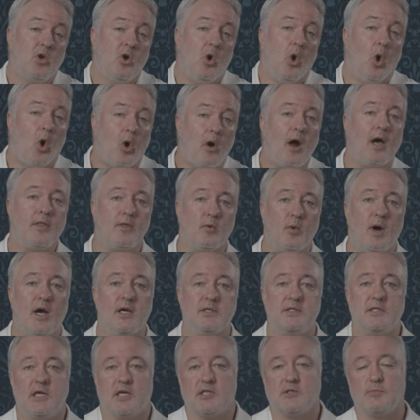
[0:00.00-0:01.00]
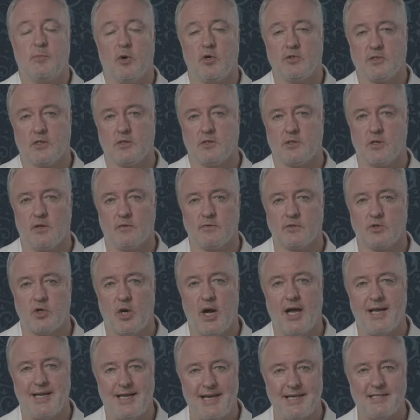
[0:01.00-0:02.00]
or otherwise expose ourselves to
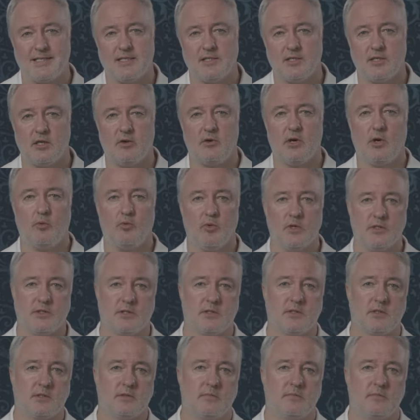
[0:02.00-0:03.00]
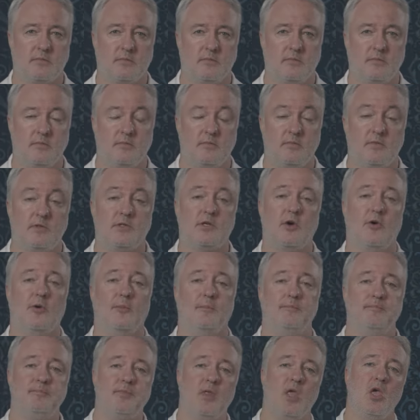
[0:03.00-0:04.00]
unnecessary risks. So,
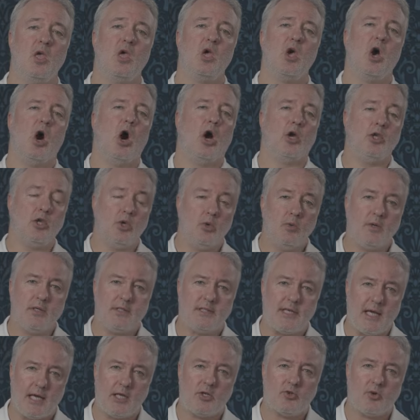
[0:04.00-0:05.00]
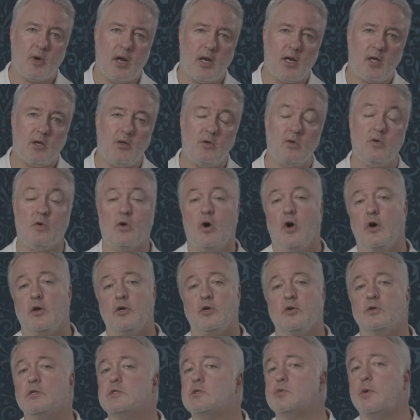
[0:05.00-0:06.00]
are you a day trader or are
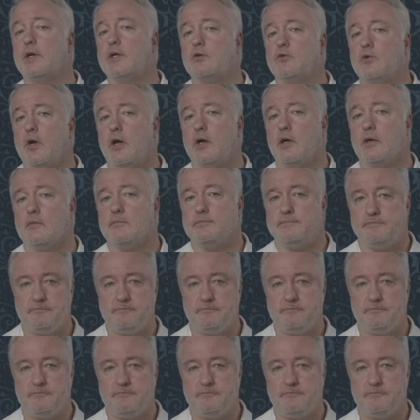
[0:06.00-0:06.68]
you a swing trader?